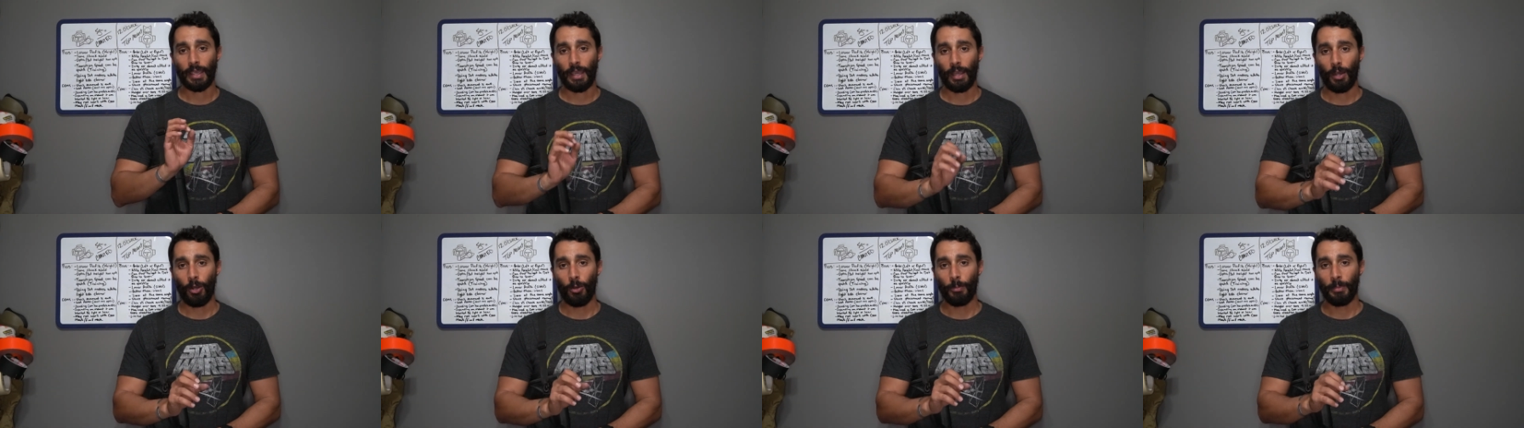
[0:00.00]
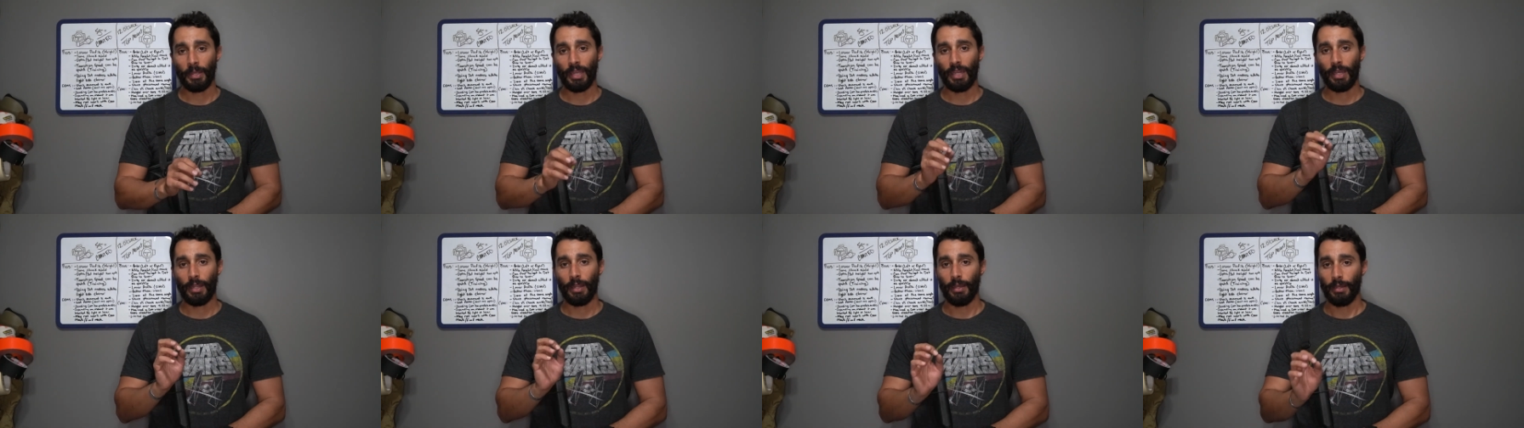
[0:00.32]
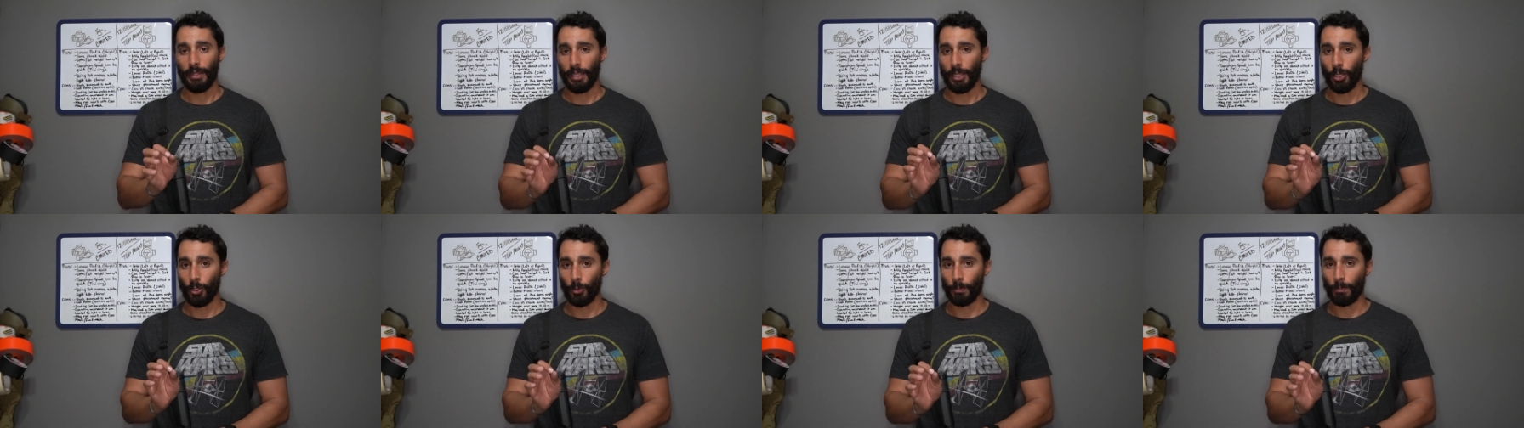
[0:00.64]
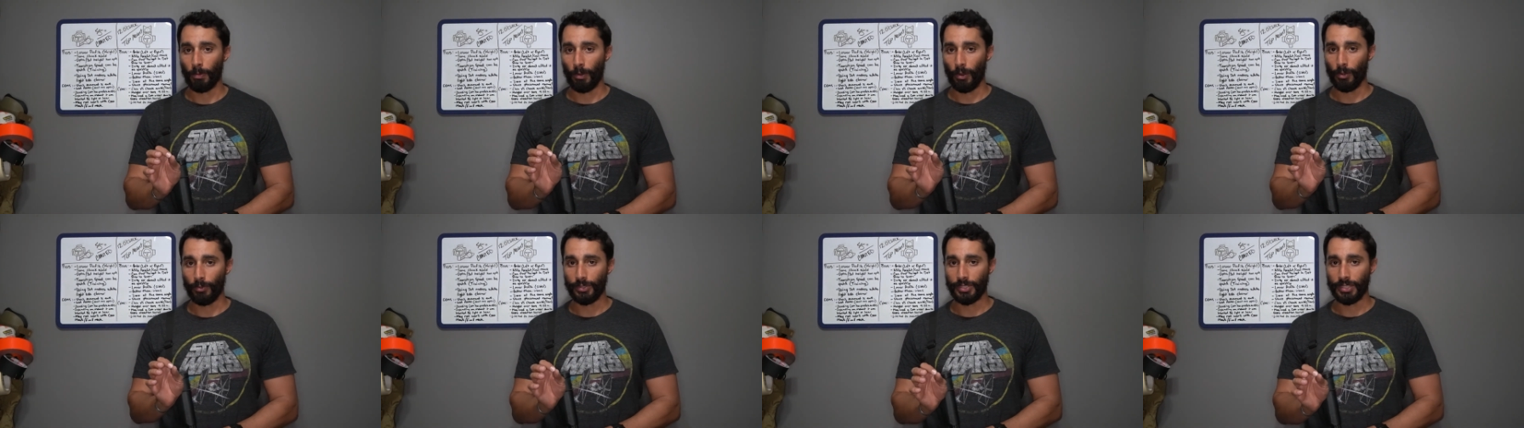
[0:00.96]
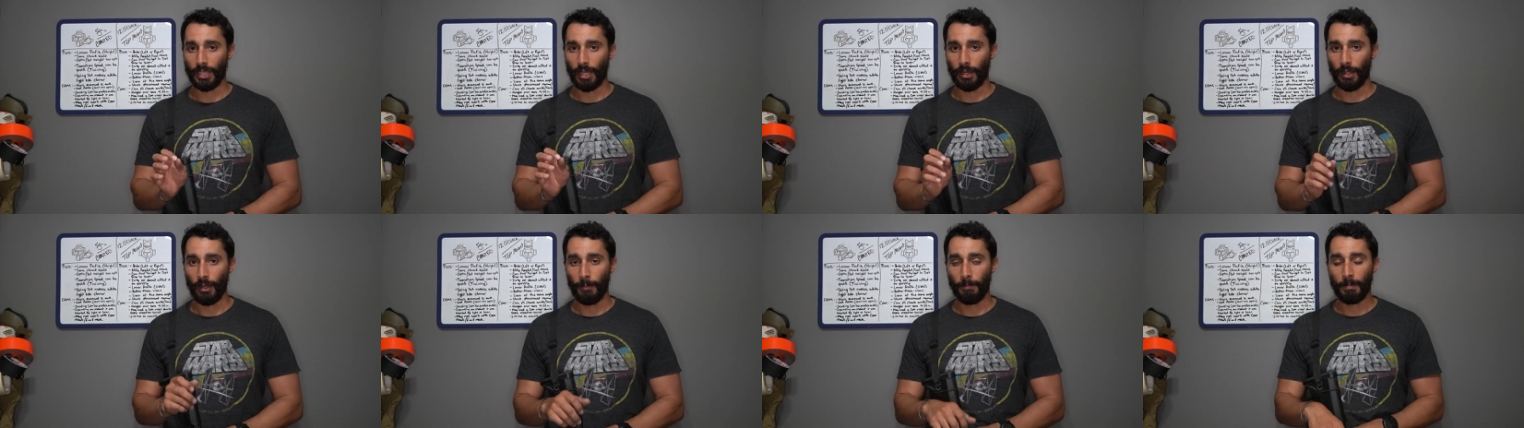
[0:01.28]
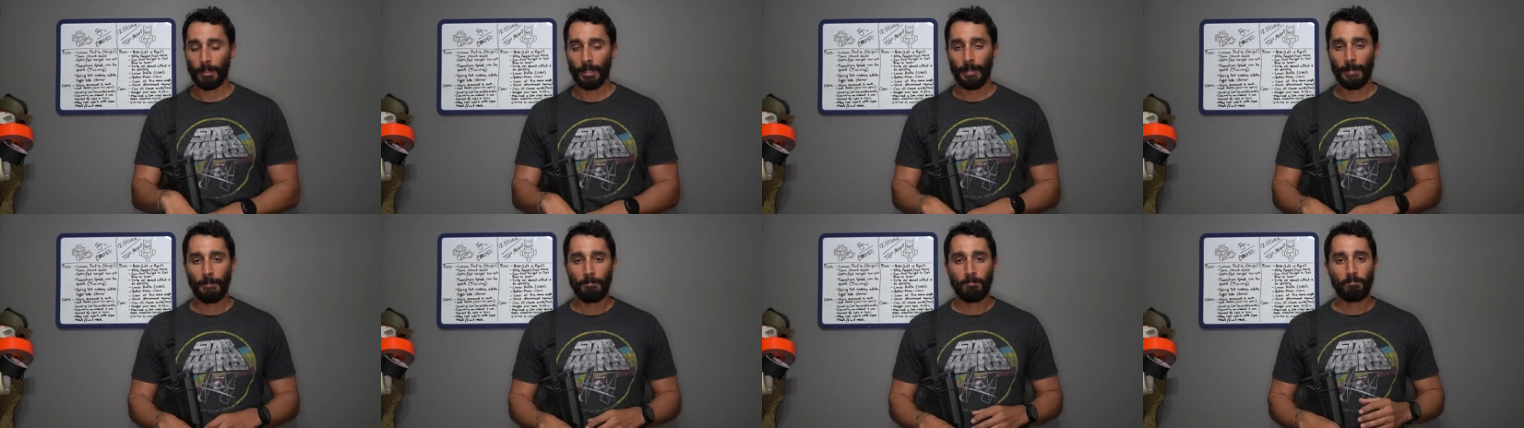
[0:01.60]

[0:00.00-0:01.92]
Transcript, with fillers: helmet, and ear pro setup.